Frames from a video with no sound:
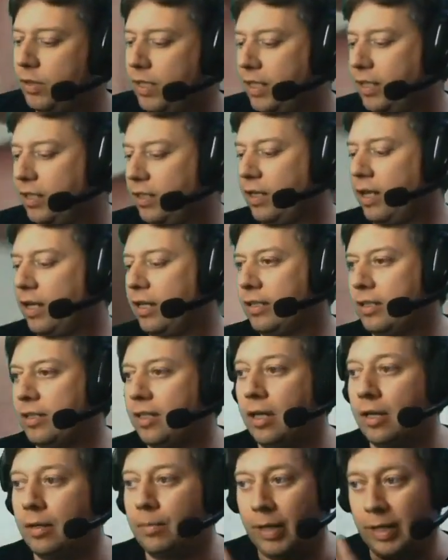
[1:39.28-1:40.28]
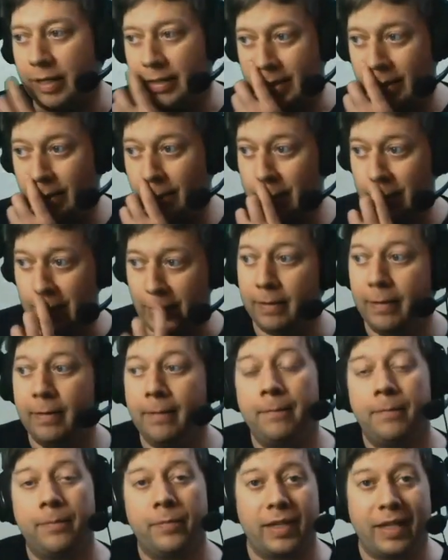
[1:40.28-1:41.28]
in and turn by itself. So
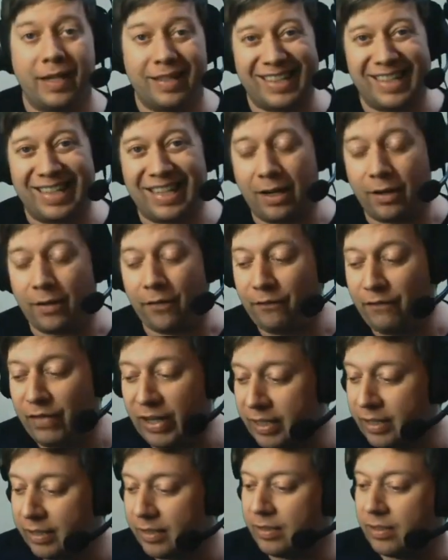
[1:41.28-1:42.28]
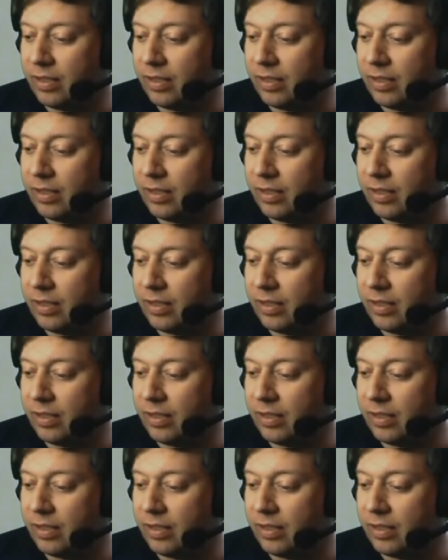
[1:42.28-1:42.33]
that's that kind of fixed,